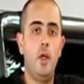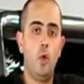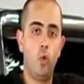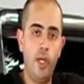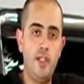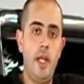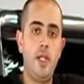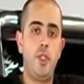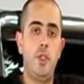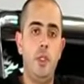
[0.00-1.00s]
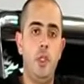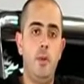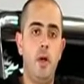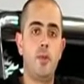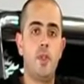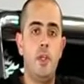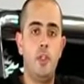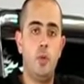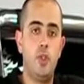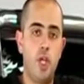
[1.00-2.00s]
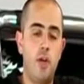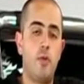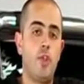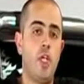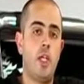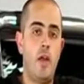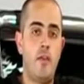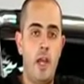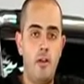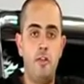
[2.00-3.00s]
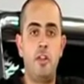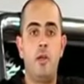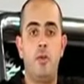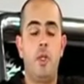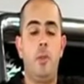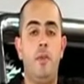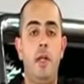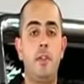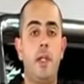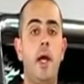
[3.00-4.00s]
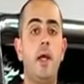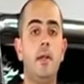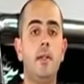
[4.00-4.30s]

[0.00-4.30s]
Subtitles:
retension the U-bolts and do a general check over everything else that we've done today.